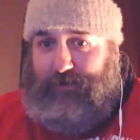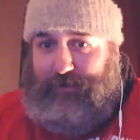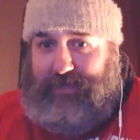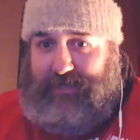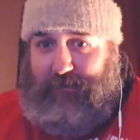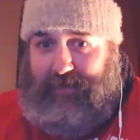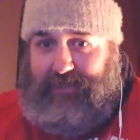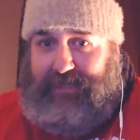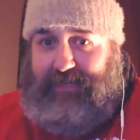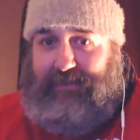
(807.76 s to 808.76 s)
bit slower.
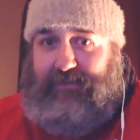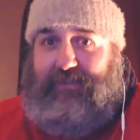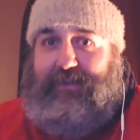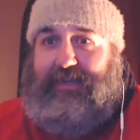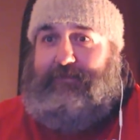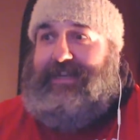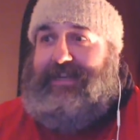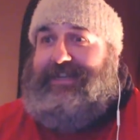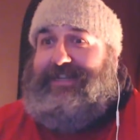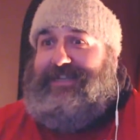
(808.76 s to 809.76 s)
That's taken us 13
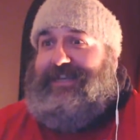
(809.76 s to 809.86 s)
minutes.